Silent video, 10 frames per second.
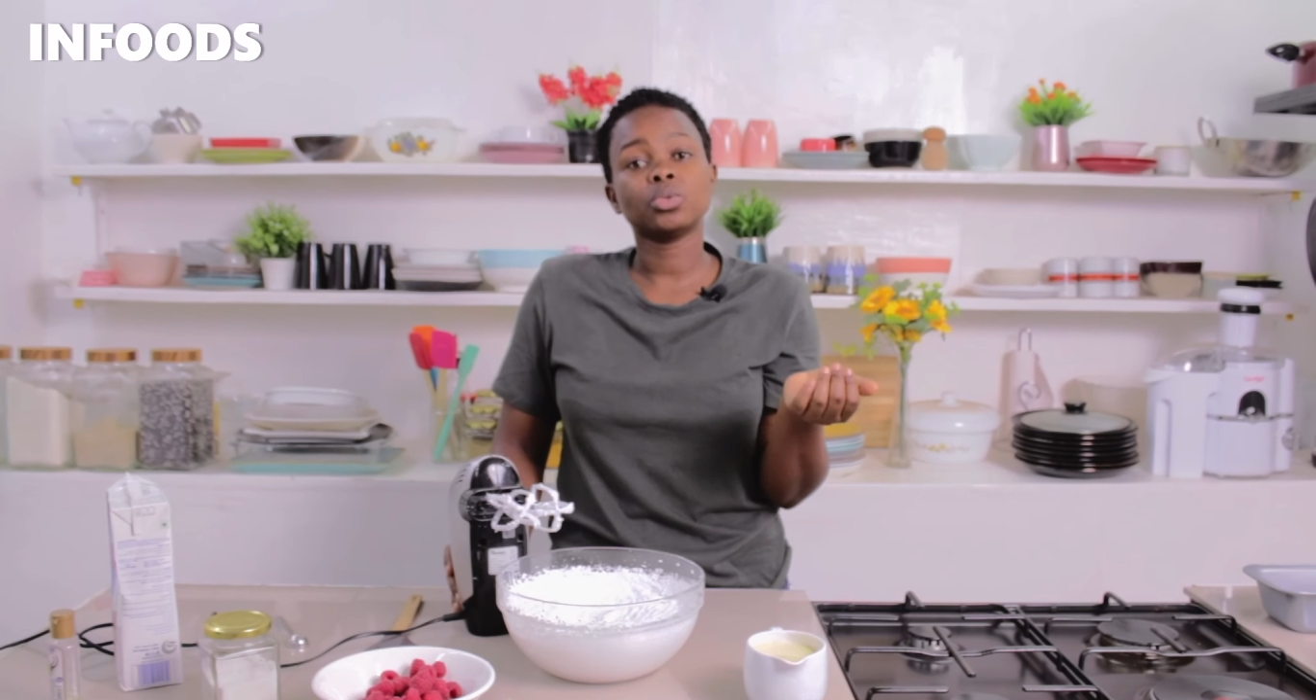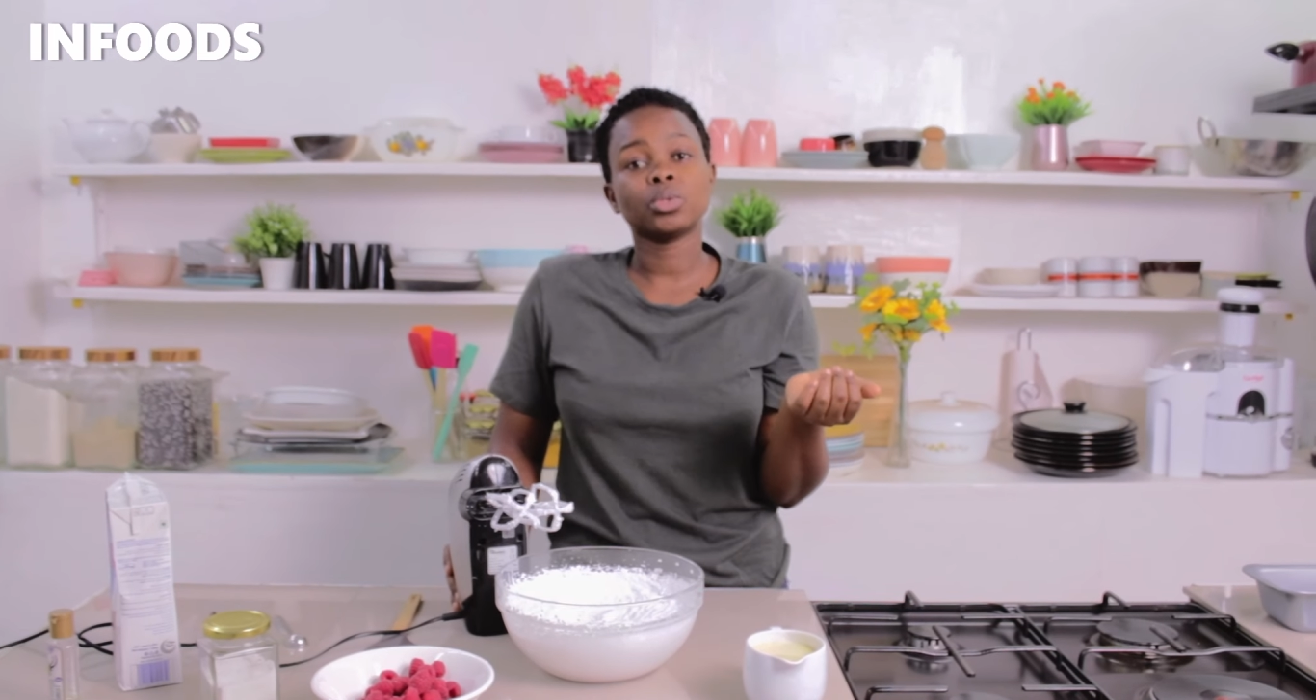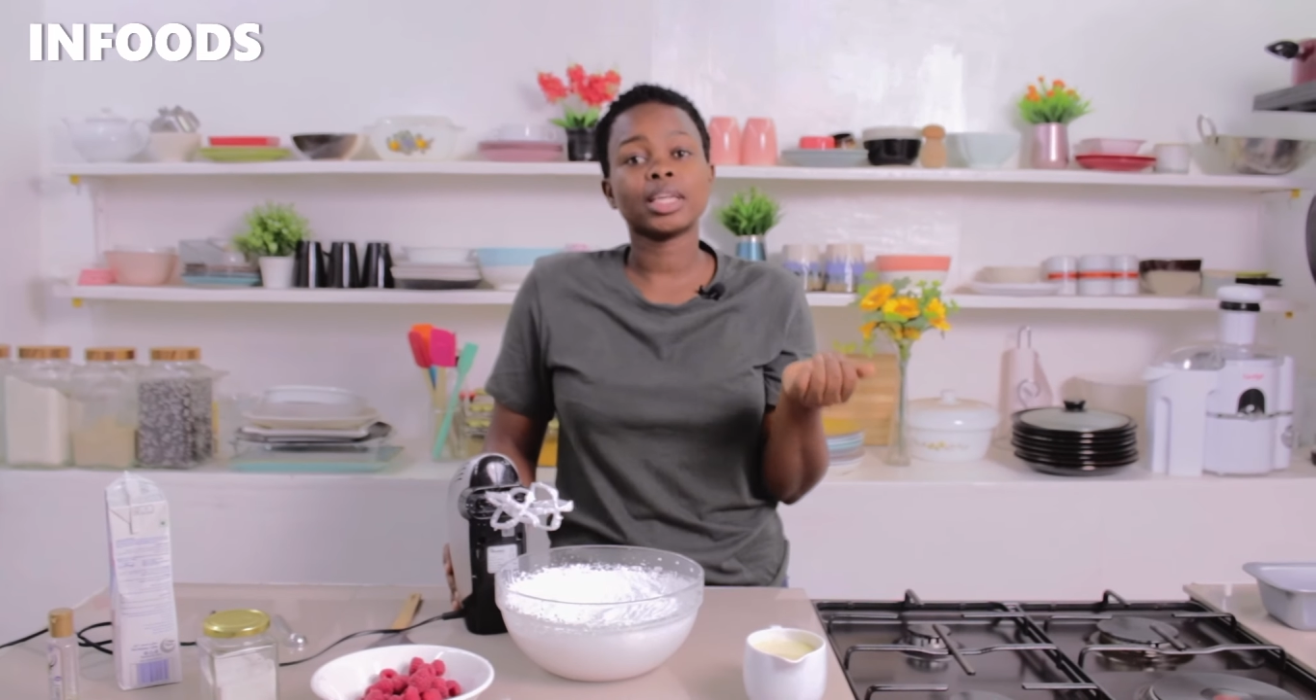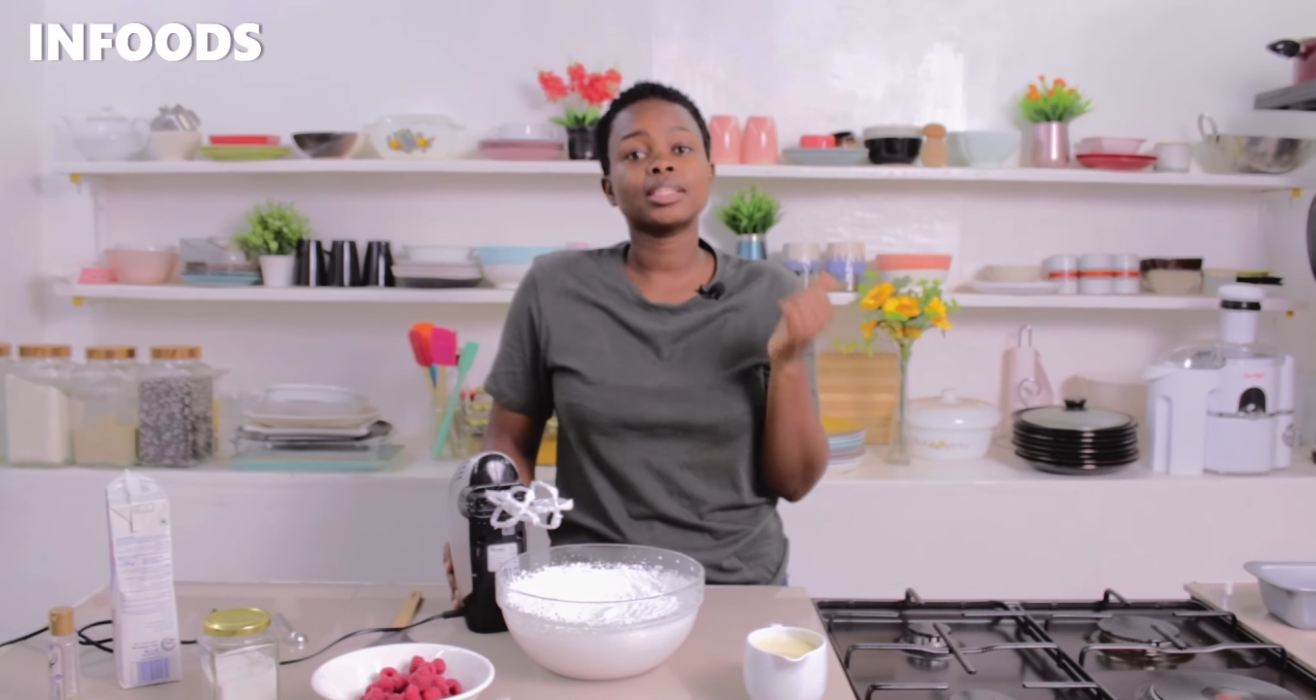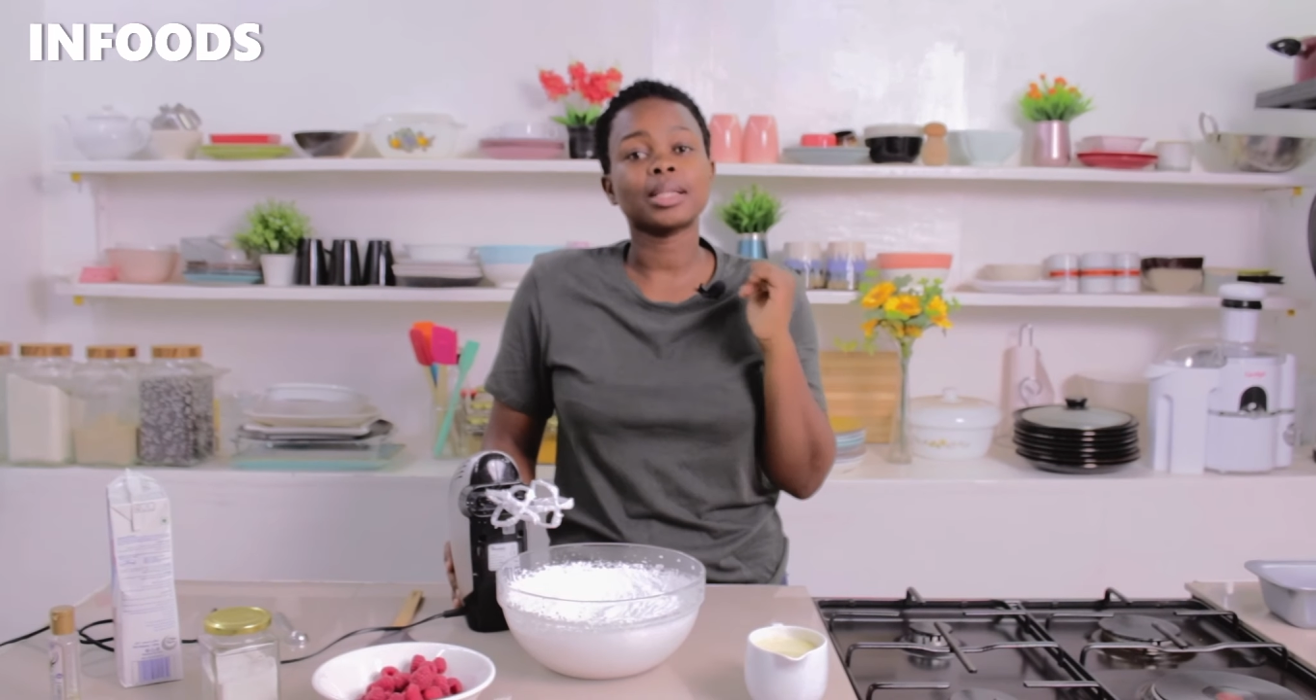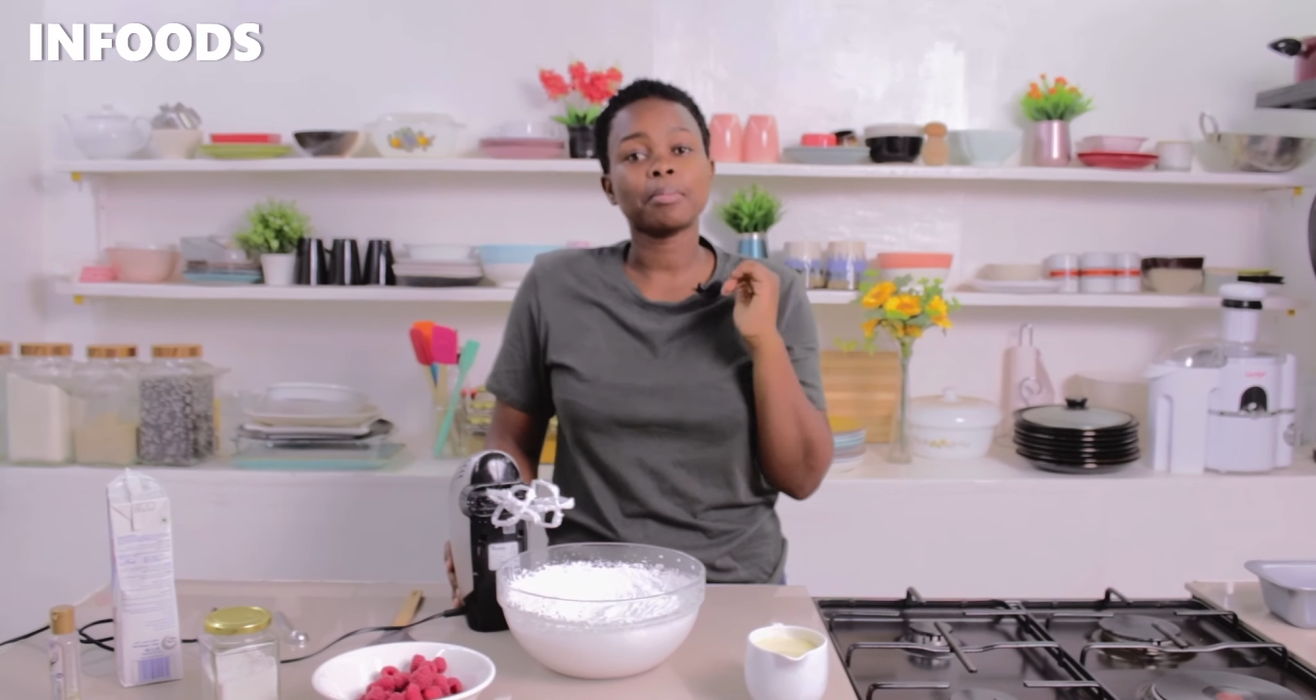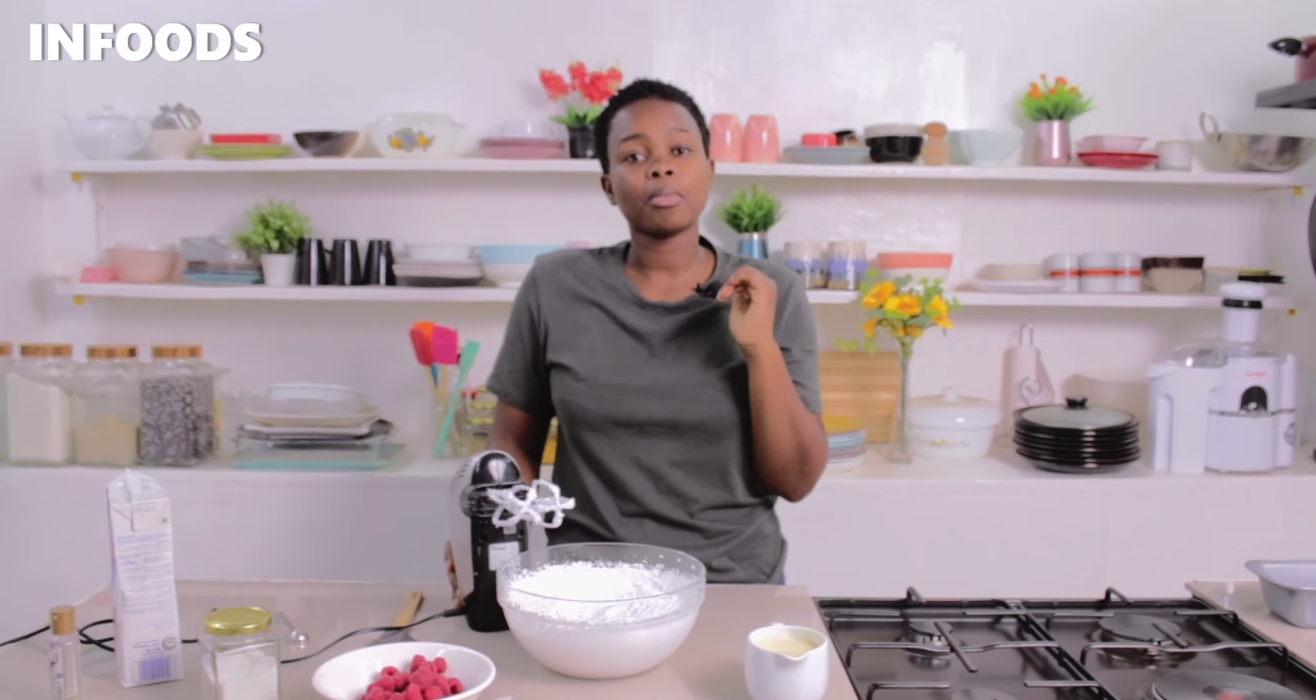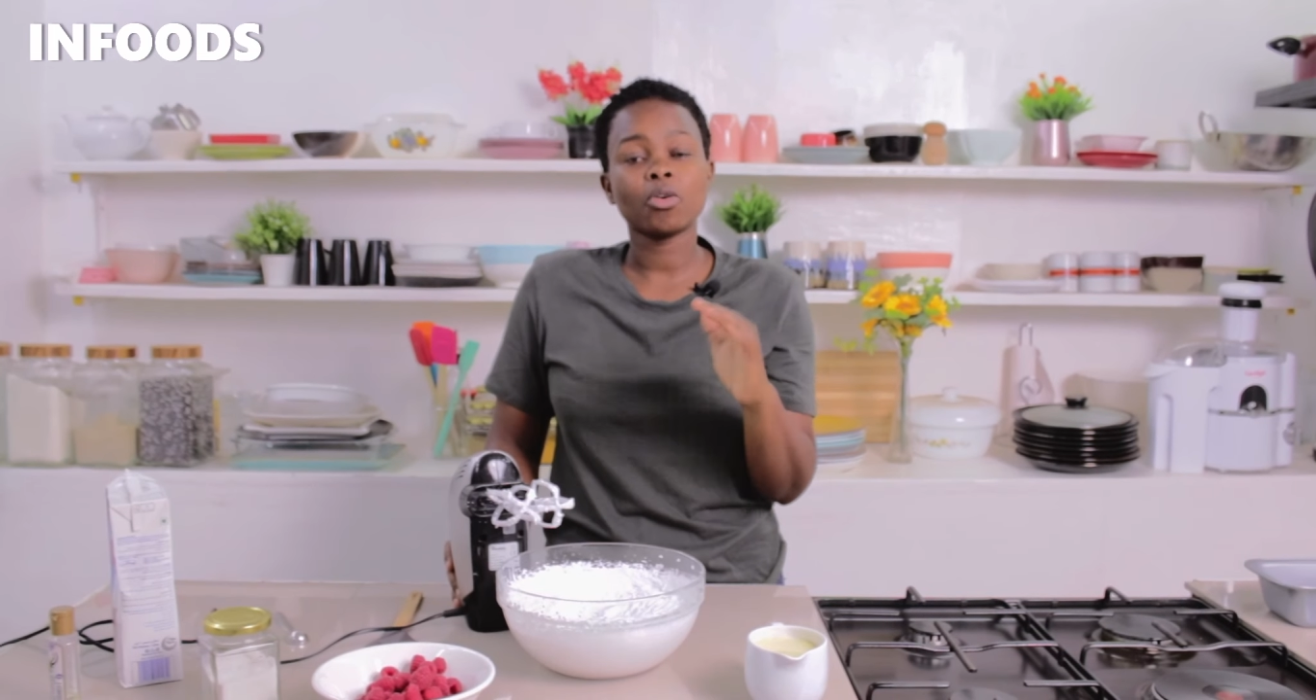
to get some